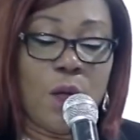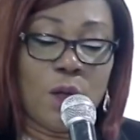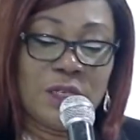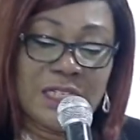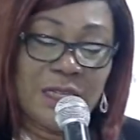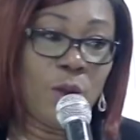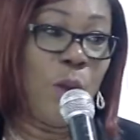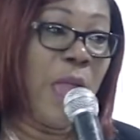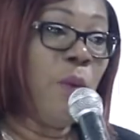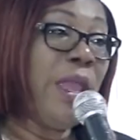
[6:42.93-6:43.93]
until
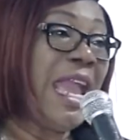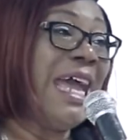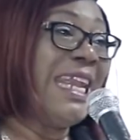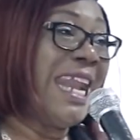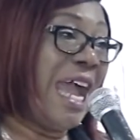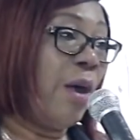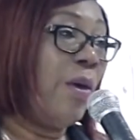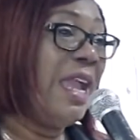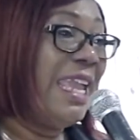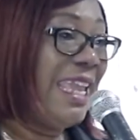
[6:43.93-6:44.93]
where we are
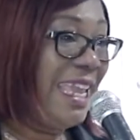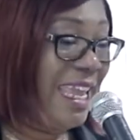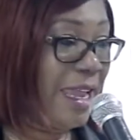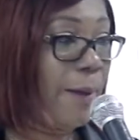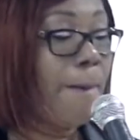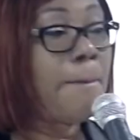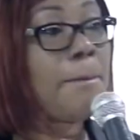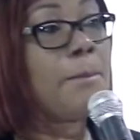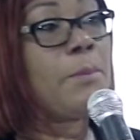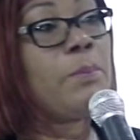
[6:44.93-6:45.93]
now here.
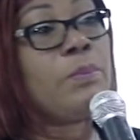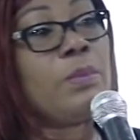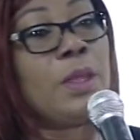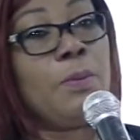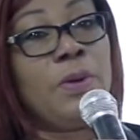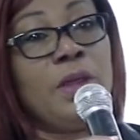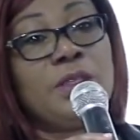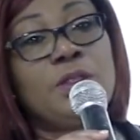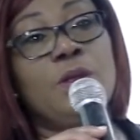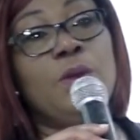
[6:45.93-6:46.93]

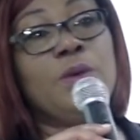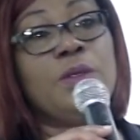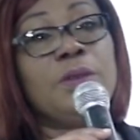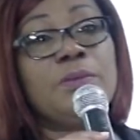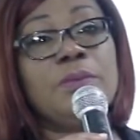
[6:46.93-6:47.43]
Praise the Lord.